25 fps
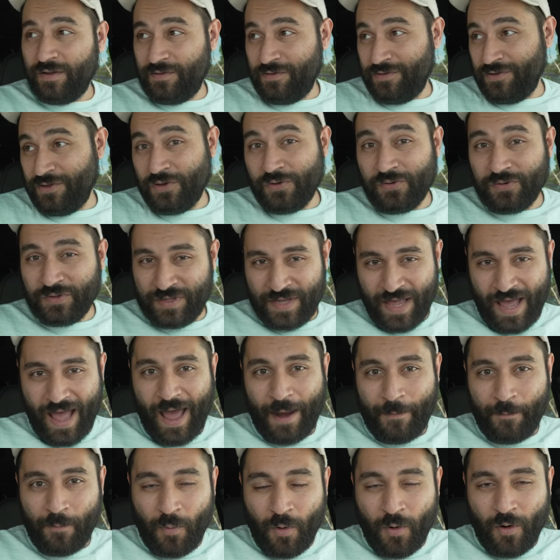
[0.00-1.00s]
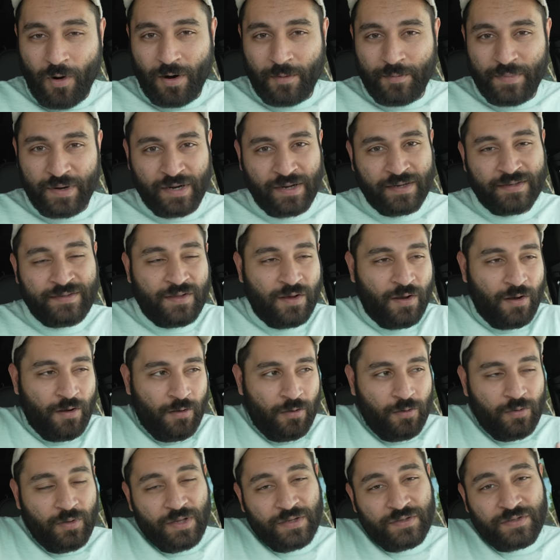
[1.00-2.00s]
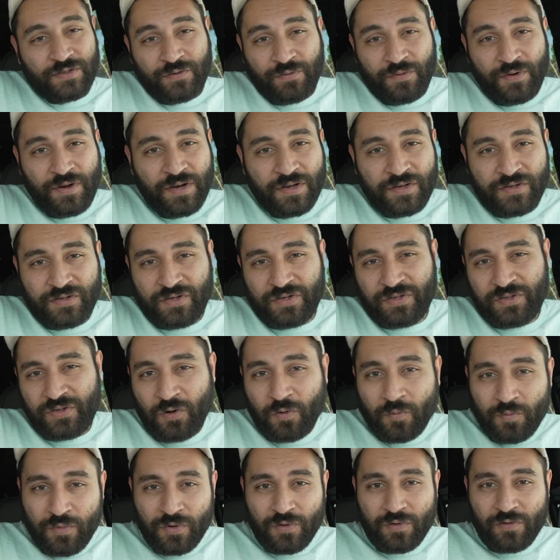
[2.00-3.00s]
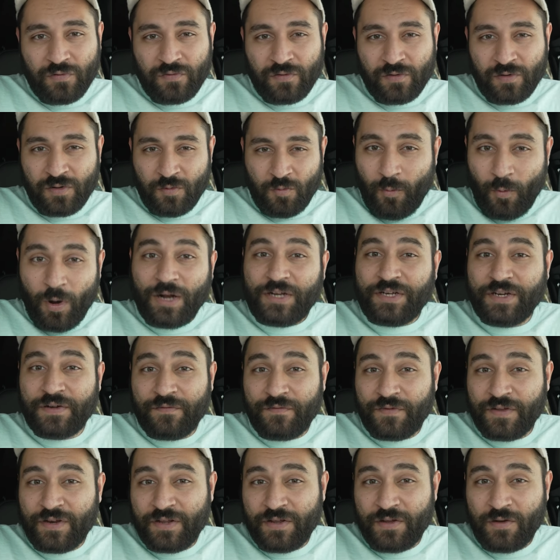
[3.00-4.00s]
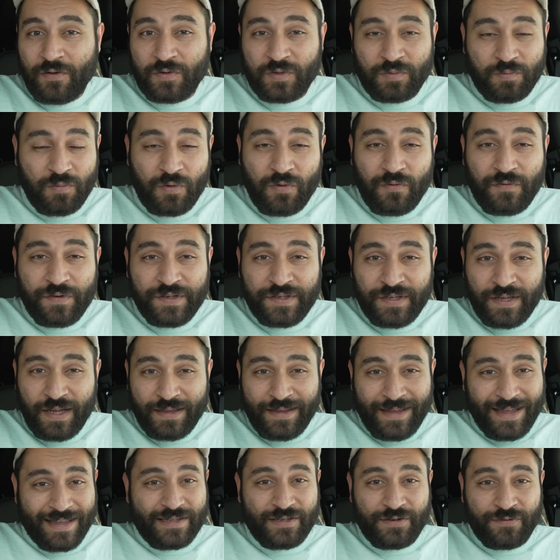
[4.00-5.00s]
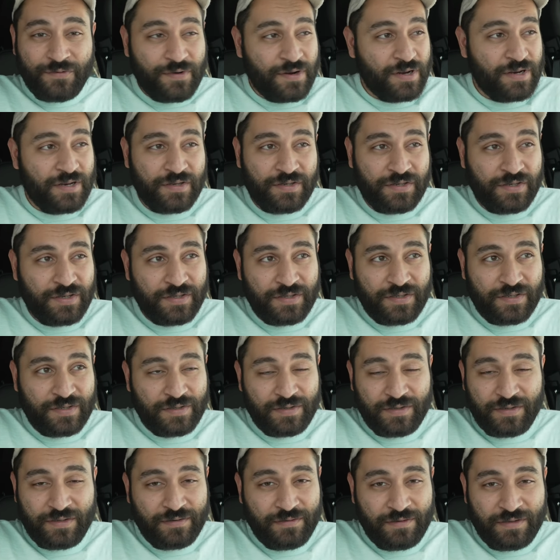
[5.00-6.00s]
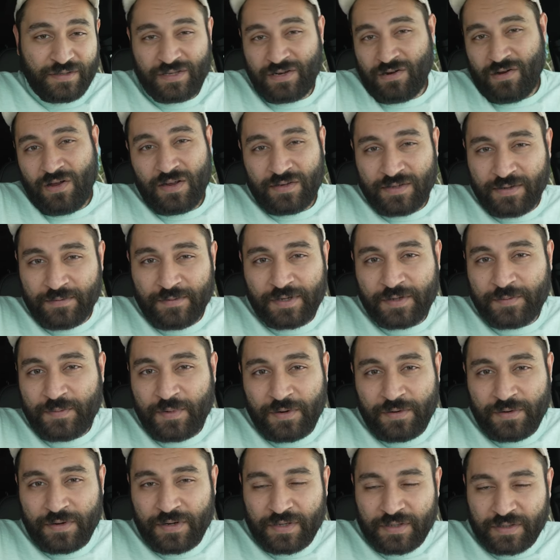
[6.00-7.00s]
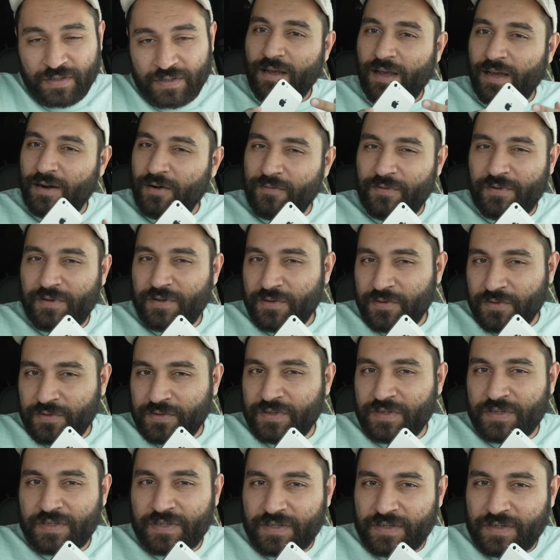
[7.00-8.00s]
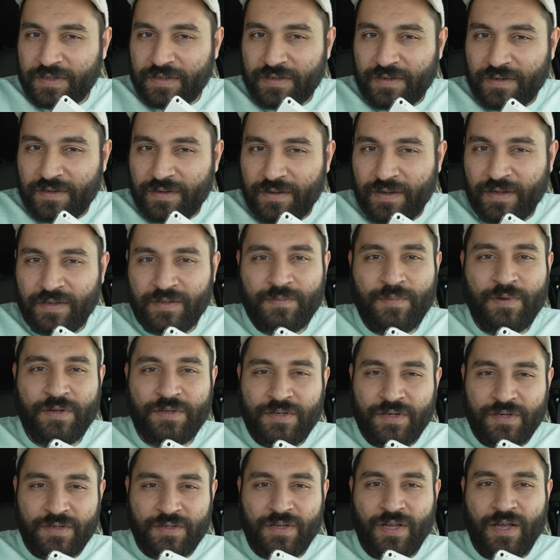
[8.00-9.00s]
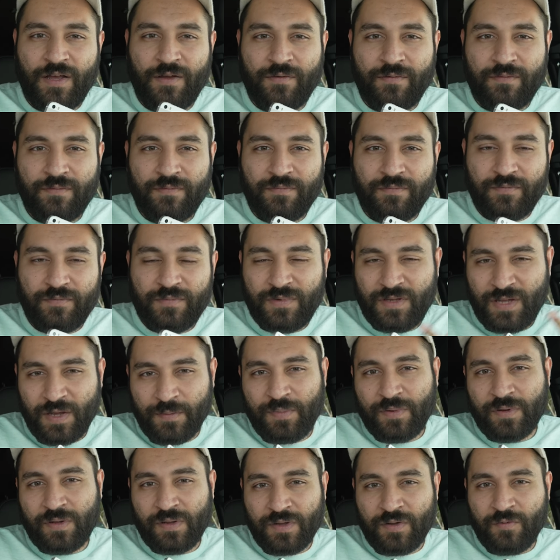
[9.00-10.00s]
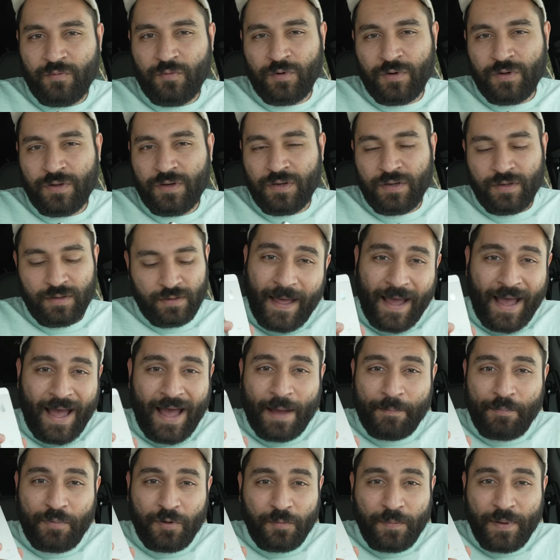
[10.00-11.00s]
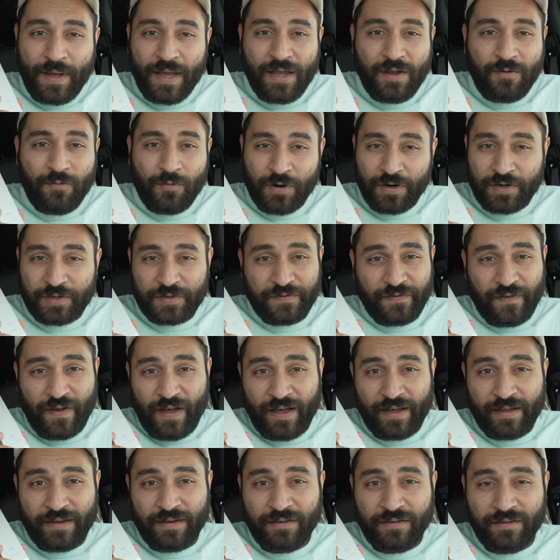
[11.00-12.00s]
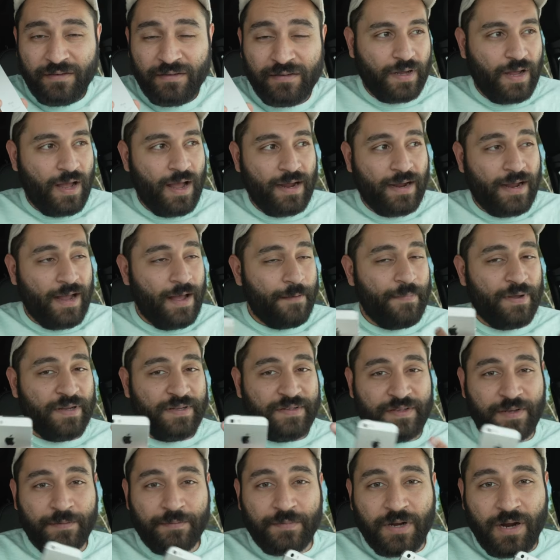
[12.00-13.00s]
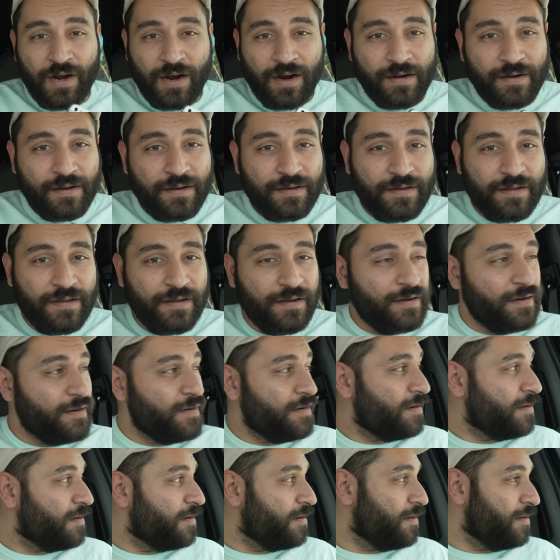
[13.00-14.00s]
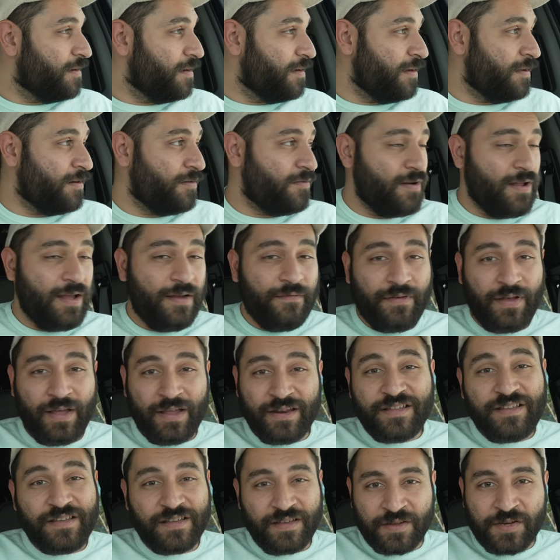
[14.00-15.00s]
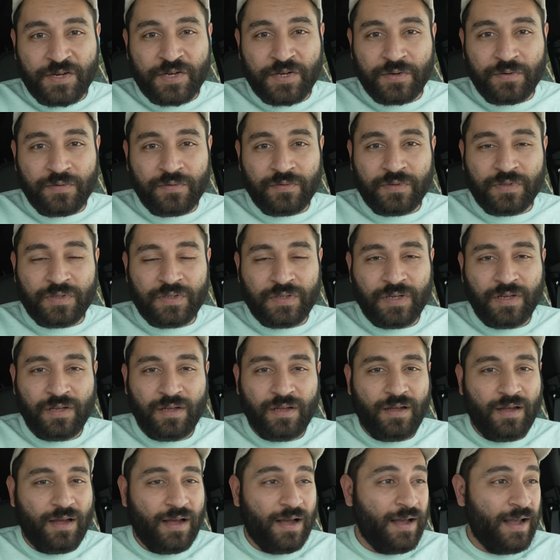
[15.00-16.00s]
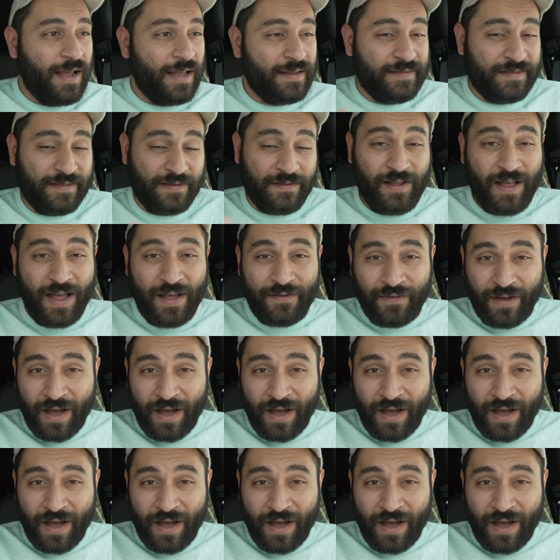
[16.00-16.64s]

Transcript: use that more because the OLED screen is just so beautiful. Watching videos, movies on that screen is just, it's an awesome experience. I don't really use this as much as I typically would. Apple Pay works fine. I got my SIM card in here. I don't have any issues. I still have